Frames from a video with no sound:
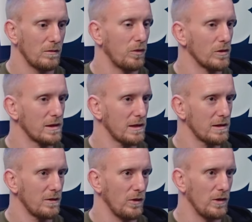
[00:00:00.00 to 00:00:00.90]

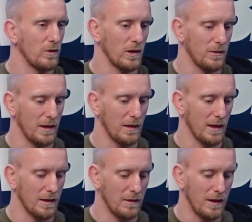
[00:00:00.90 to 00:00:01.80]
process where you're going to be
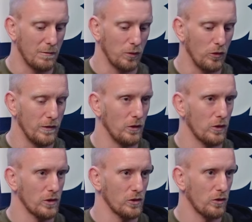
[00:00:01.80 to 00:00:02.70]
like improving your
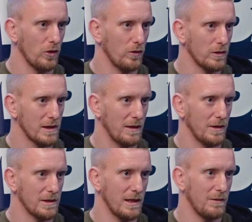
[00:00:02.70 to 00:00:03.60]
control step
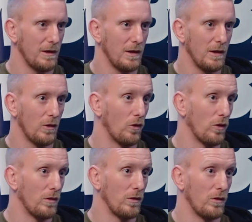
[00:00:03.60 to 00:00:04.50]
by step, or
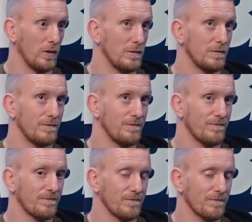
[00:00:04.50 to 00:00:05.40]
or
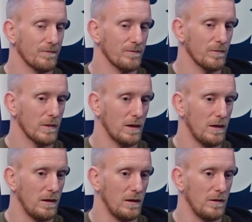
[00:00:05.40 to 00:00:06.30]

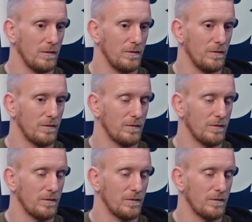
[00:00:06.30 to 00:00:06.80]
um,